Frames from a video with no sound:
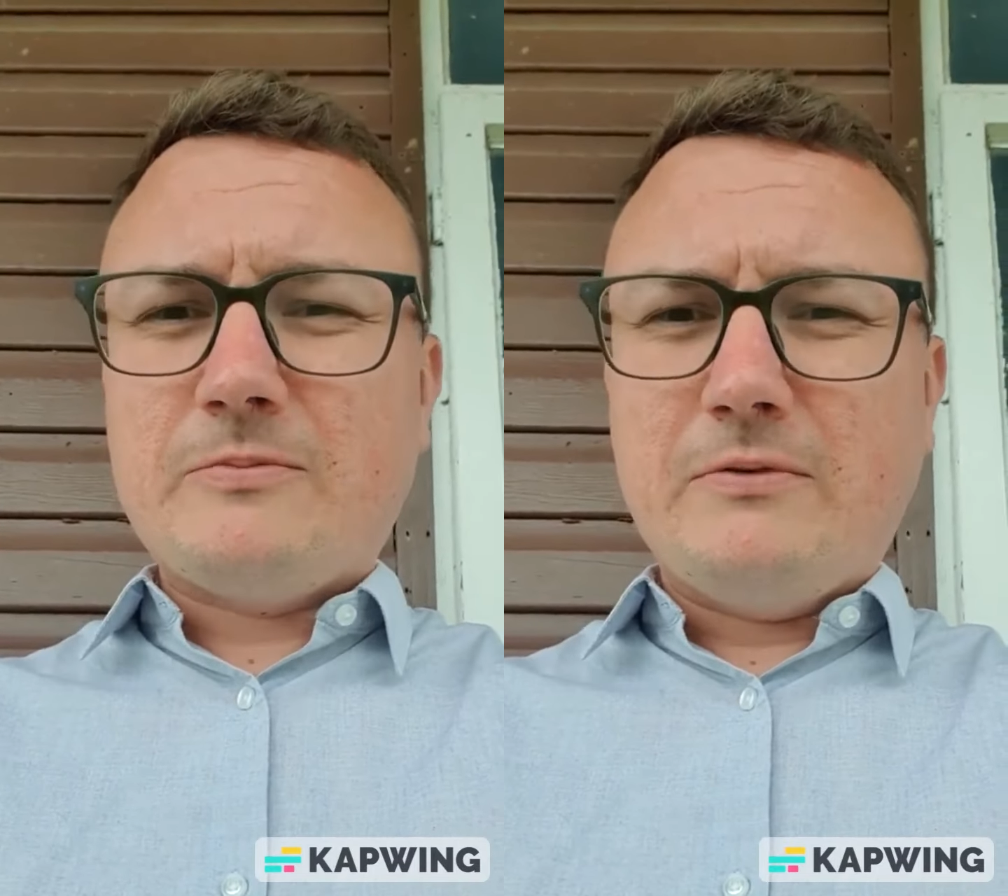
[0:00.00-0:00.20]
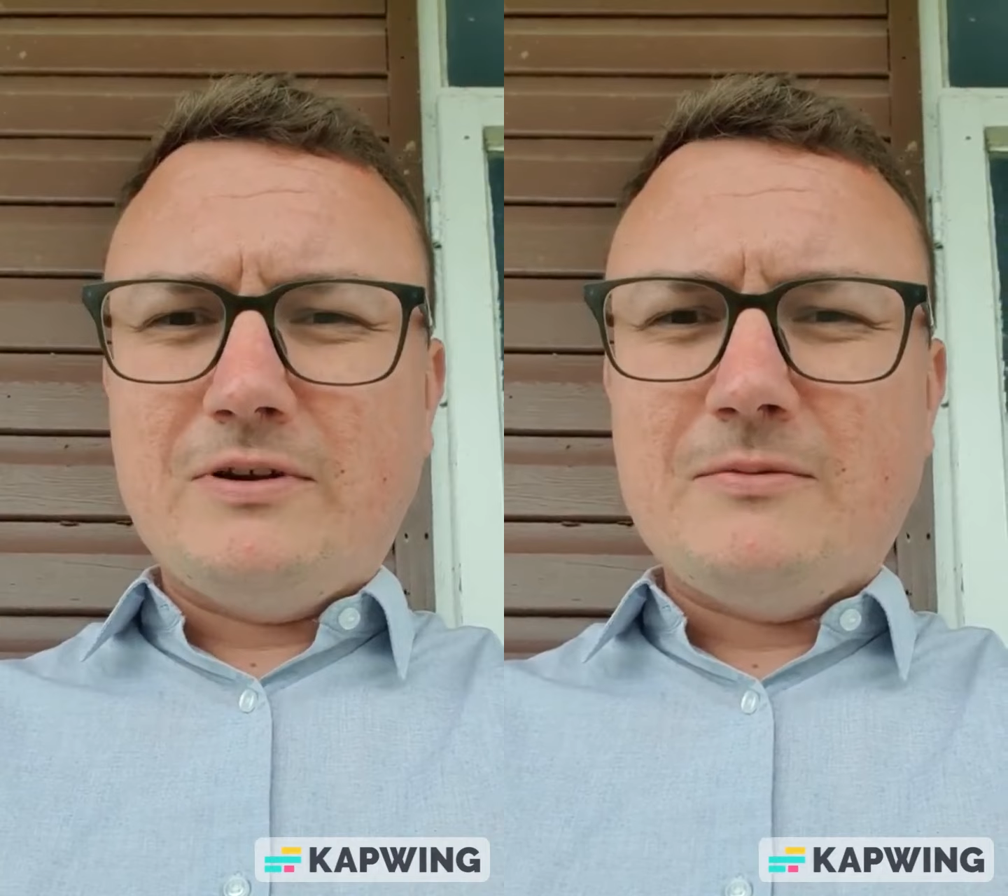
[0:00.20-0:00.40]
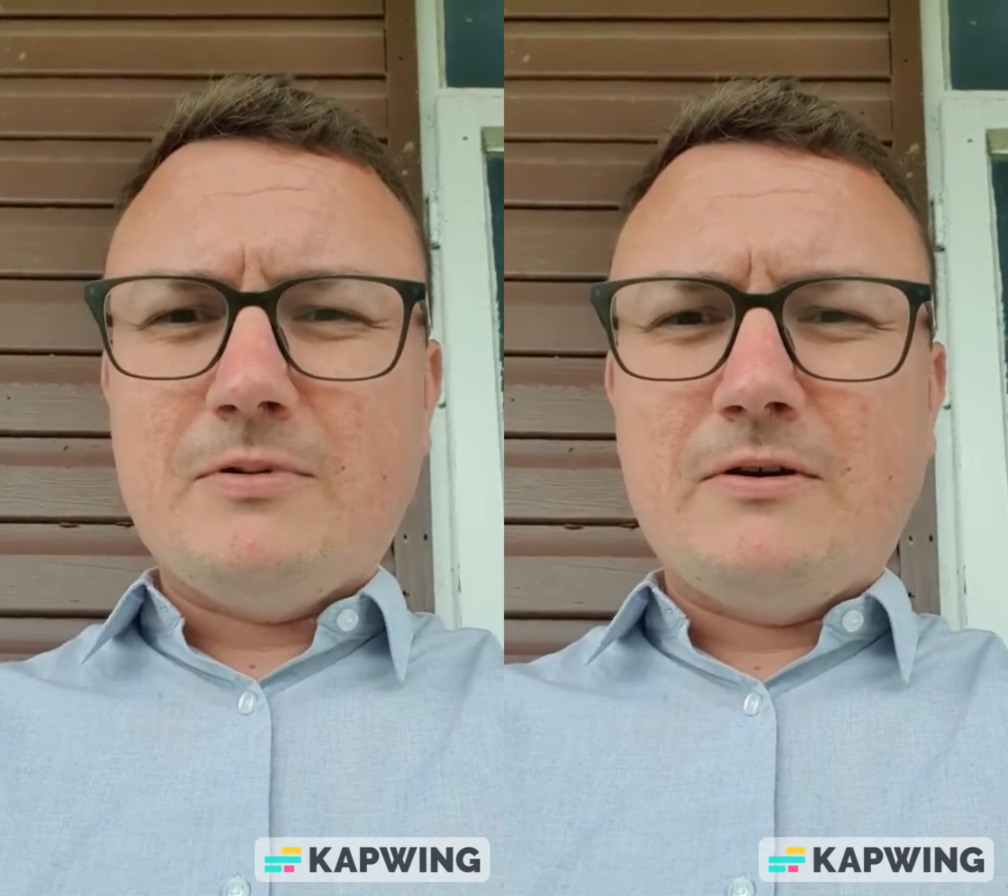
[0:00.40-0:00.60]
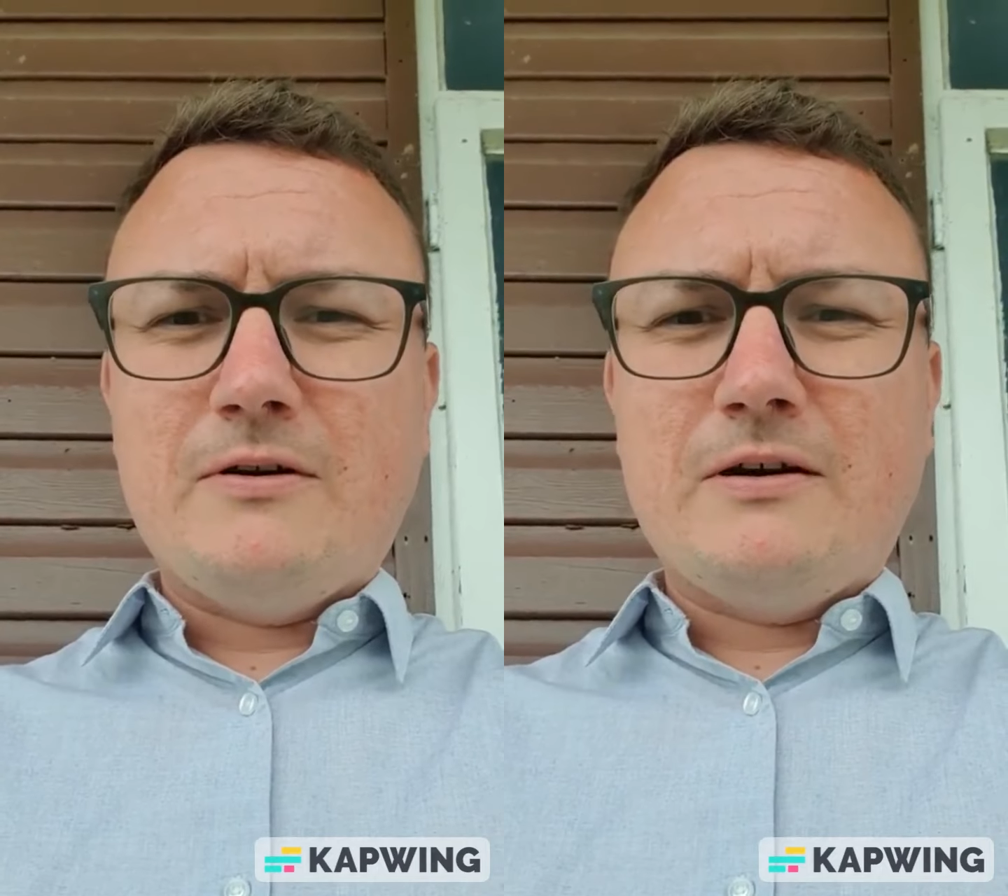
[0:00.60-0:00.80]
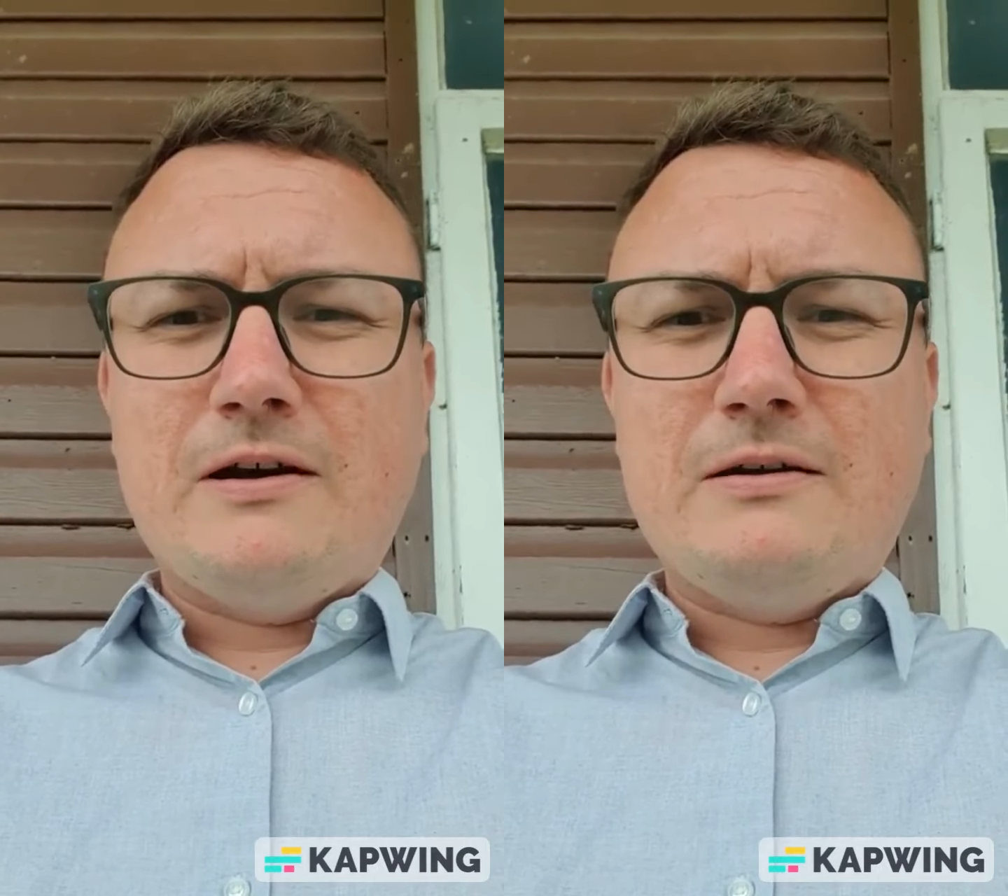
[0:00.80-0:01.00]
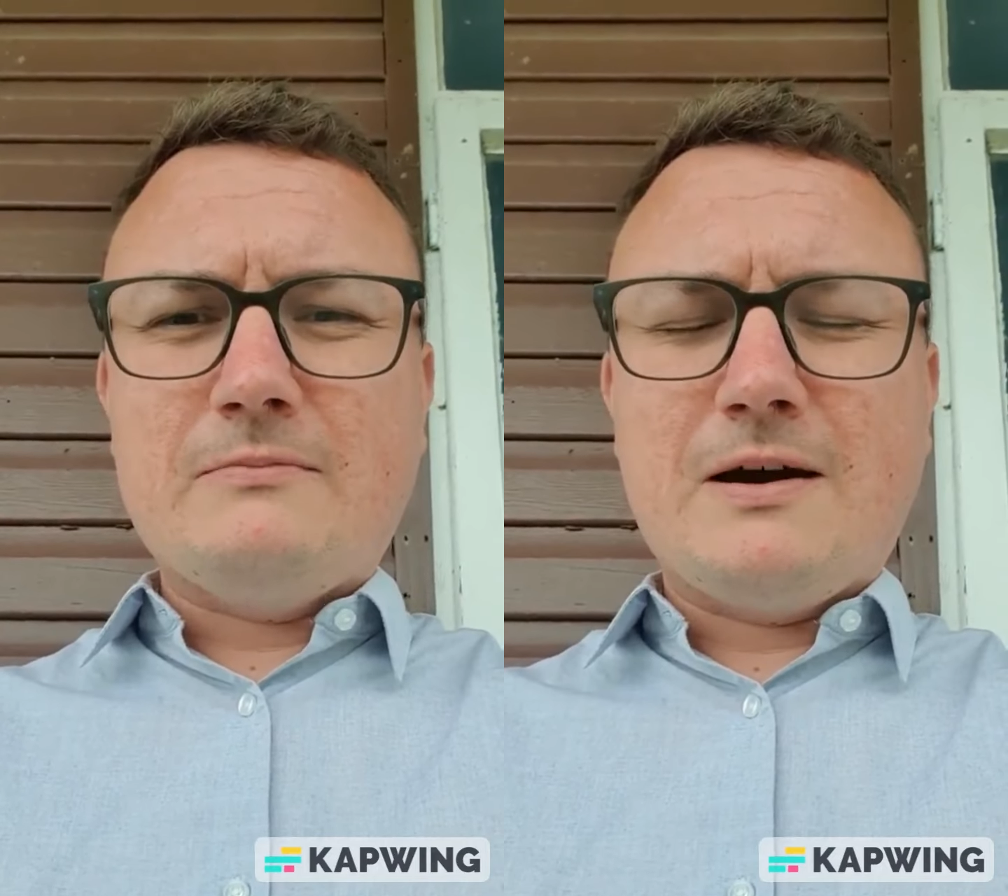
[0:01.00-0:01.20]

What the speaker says: disappointed by